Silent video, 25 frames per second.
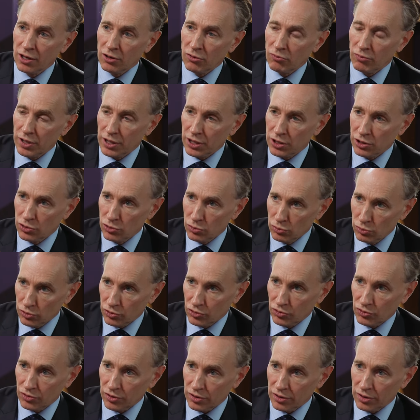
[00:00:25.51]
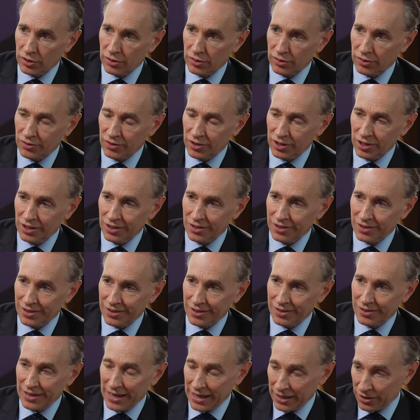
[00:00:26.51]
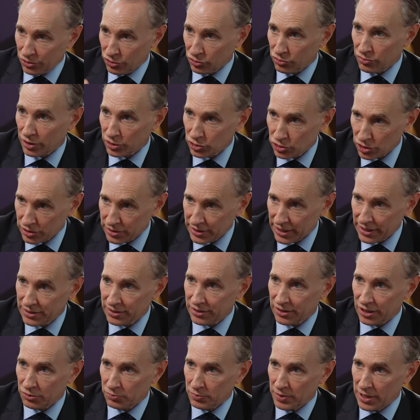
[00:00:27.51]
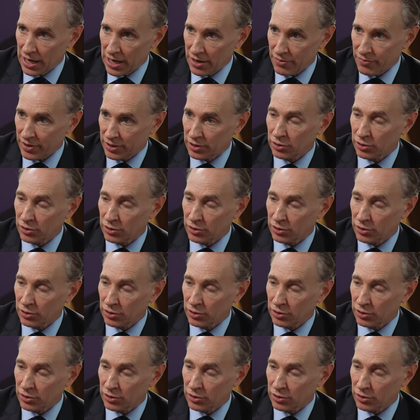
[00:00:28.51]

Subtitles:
we use the unstructured data that we have,